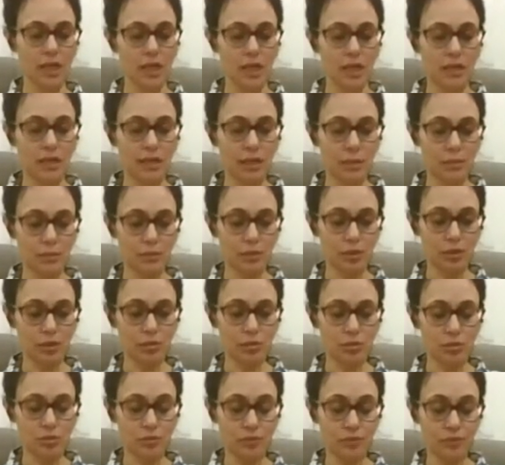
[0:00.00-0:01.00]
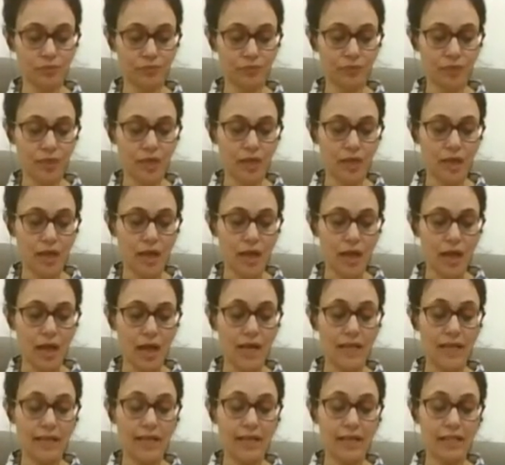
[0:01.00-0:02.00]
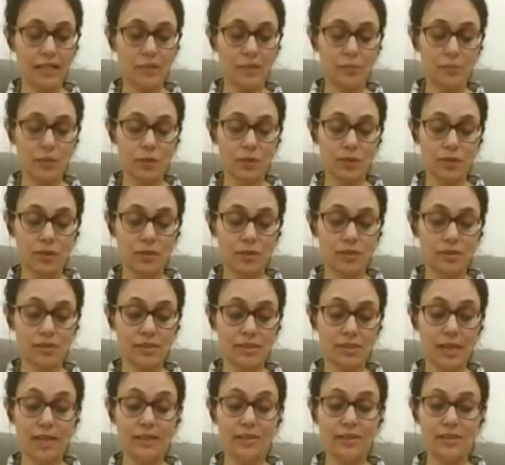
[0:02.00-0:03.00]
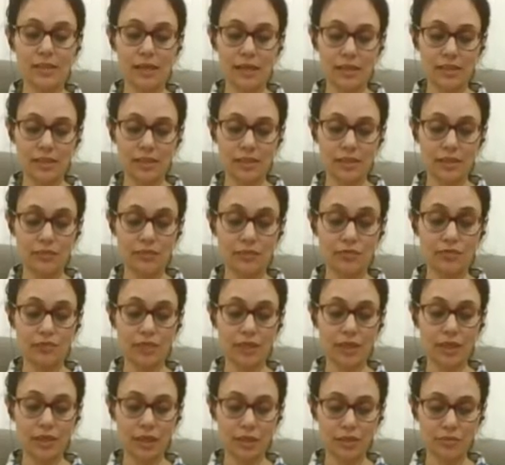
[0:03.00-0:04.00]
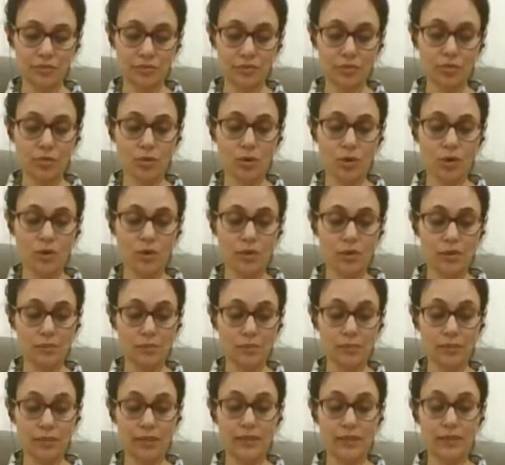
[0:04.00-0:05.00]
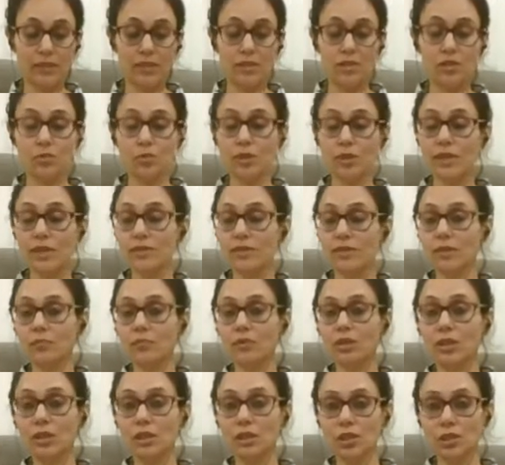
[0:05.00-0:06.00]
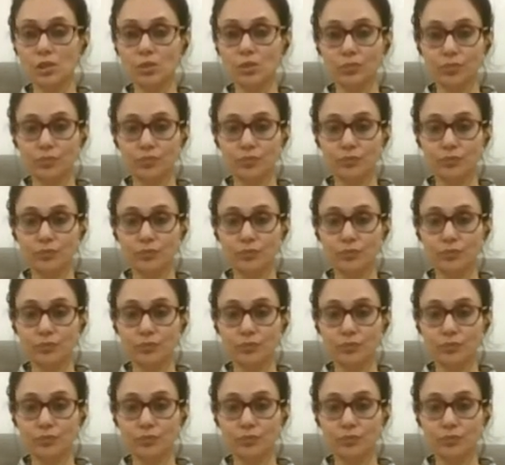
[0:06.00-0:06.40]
Number two, I experience anxiety whenever contemplating doing something new.